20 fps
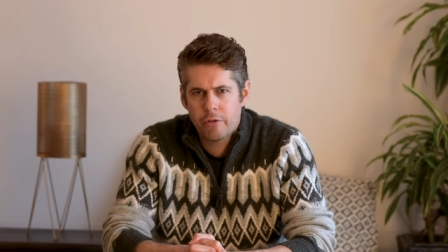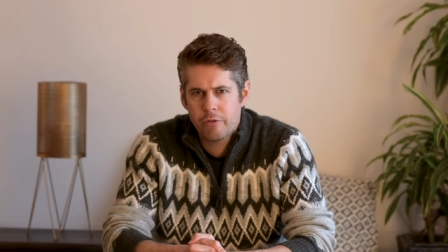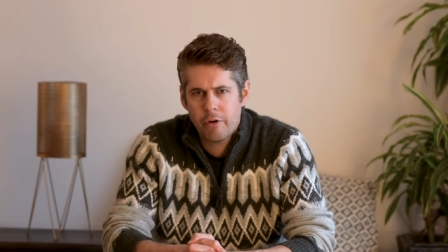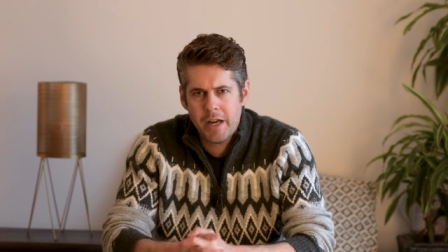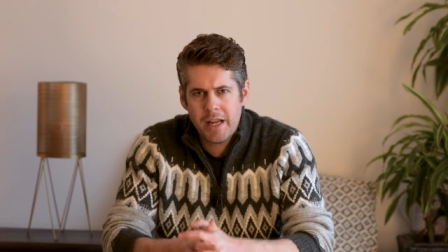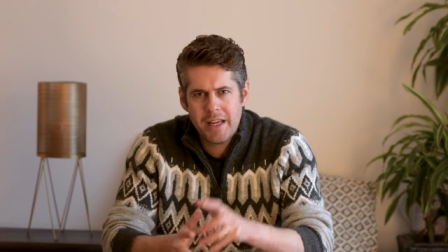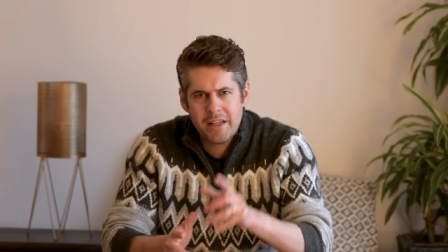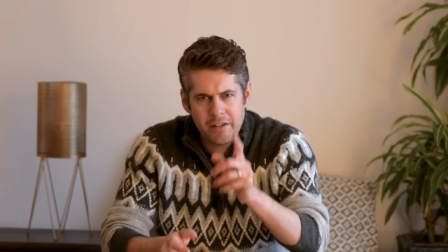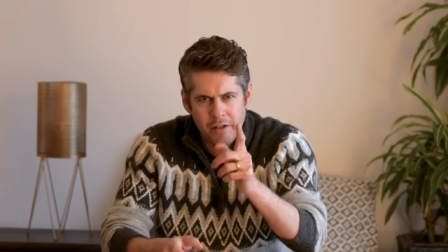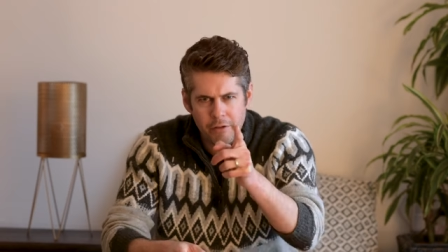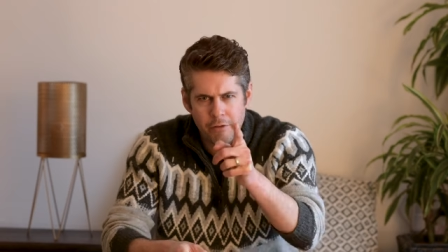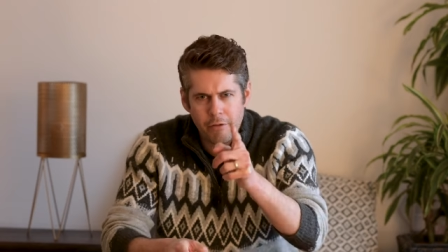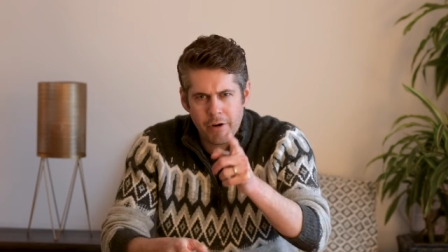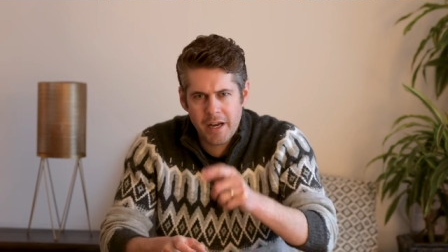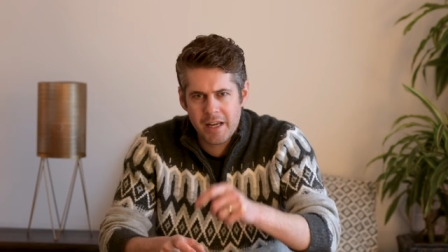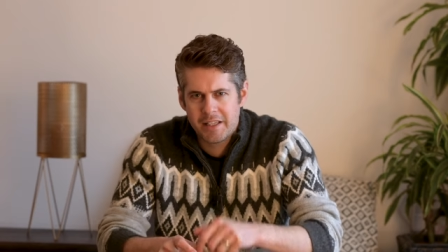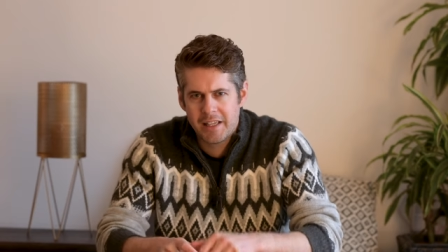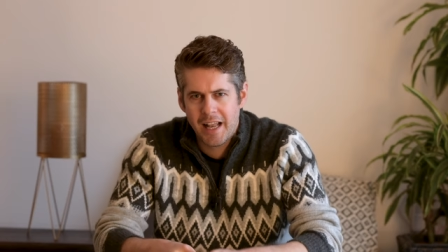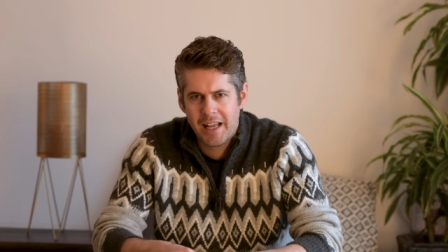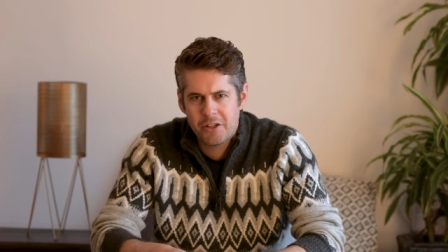3s,
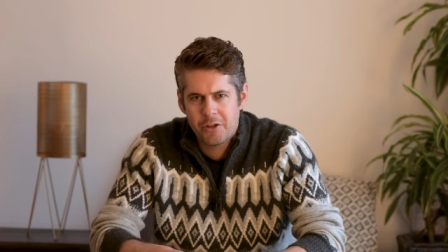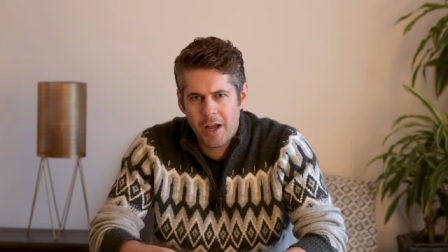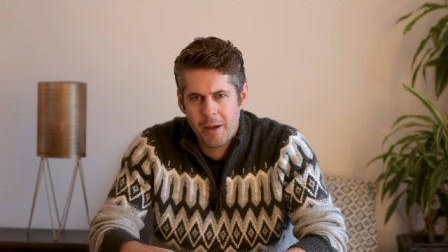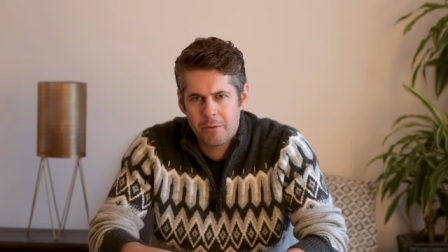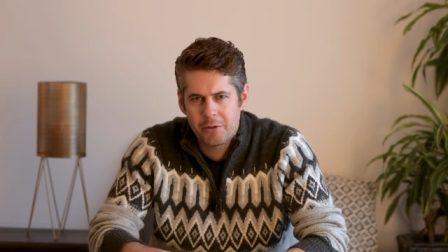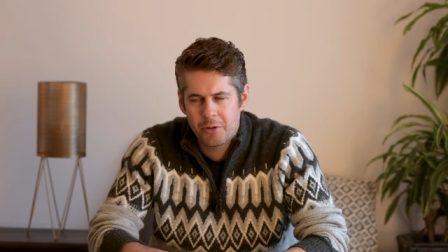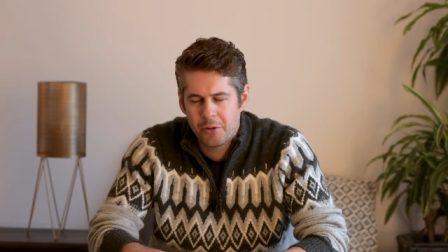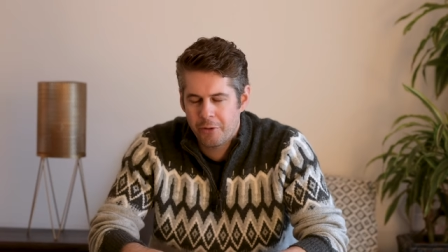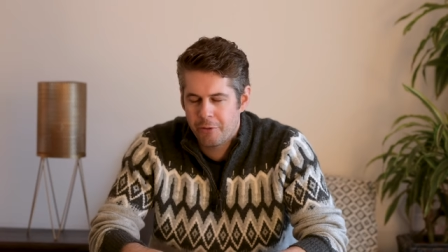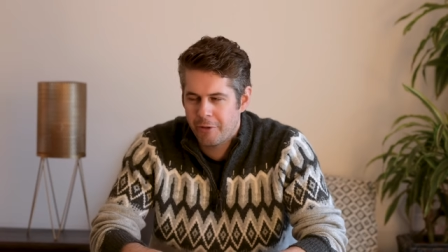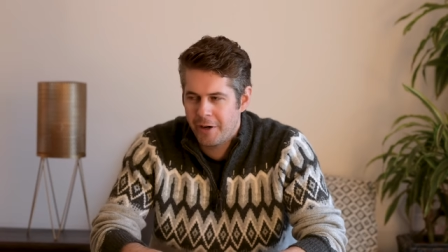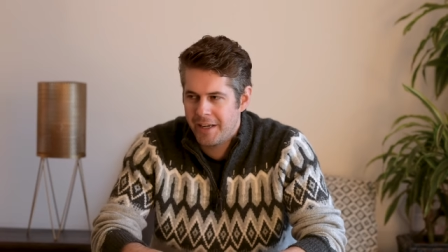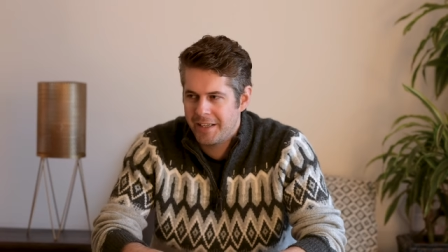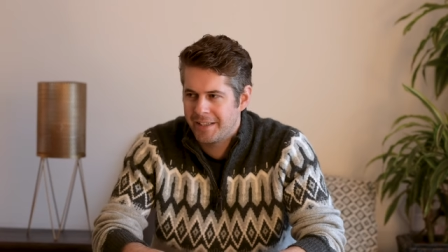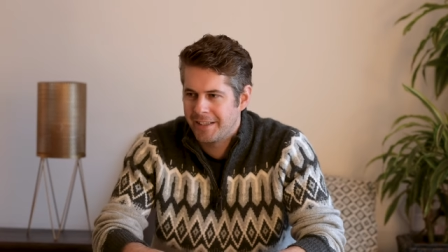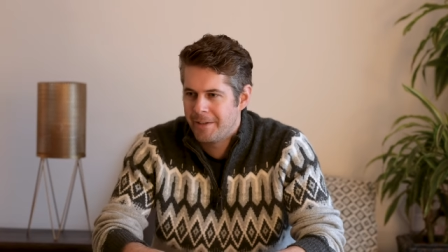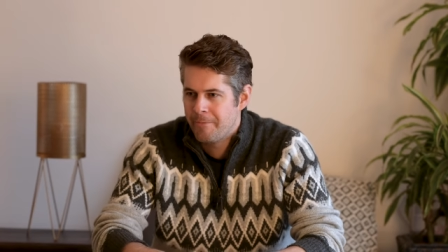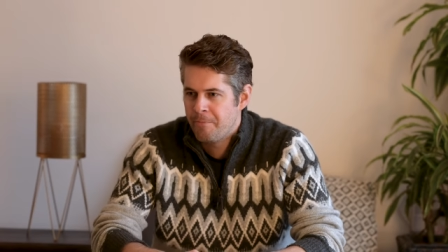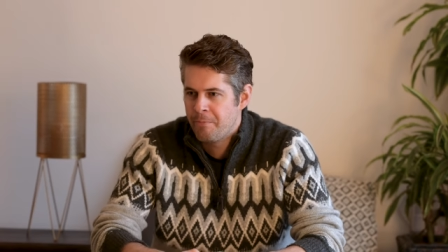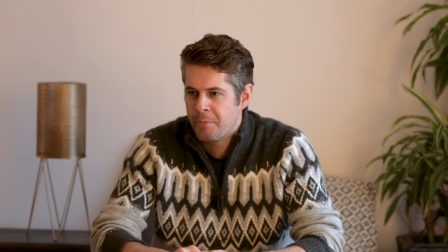3s, Electa Amator 3s.